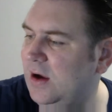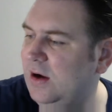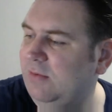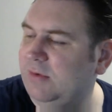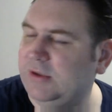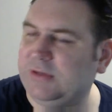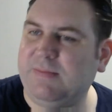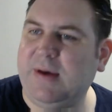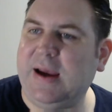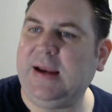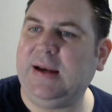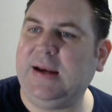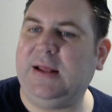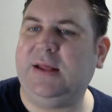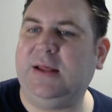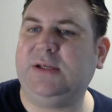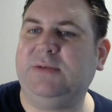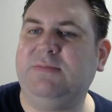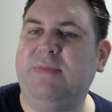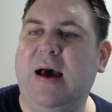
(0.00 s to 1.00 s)
was mainly
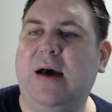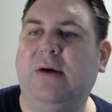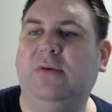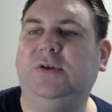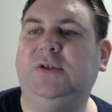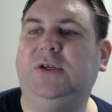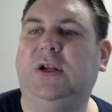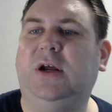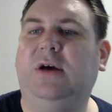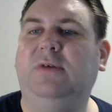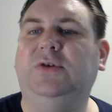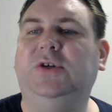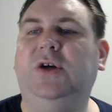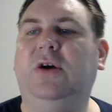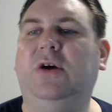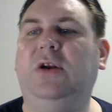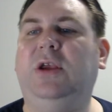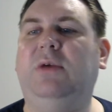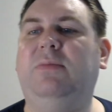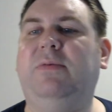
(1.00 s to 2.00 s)
this mouse that I've
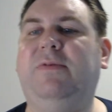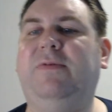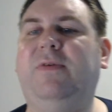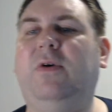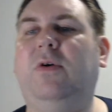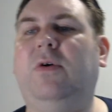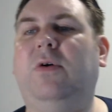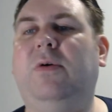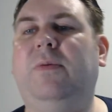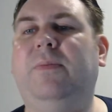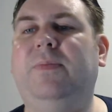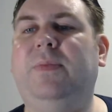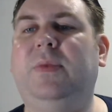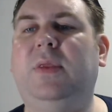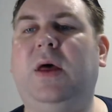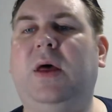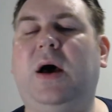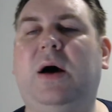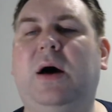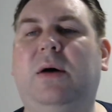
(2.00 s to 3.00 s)
shown you before.
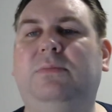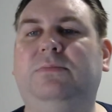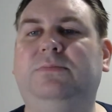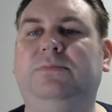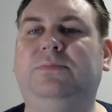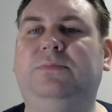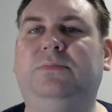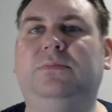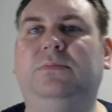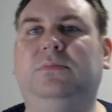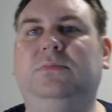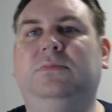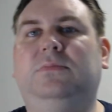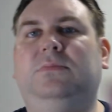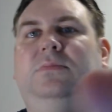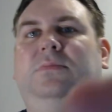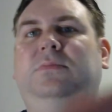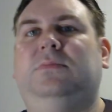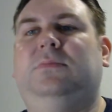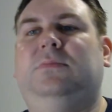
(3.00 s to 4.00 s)
I'll
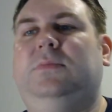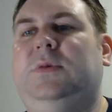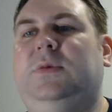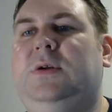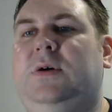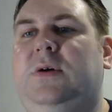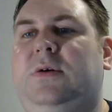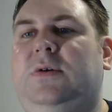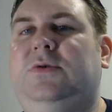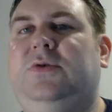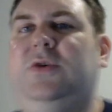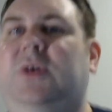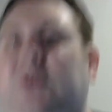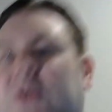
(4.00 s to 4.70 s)
try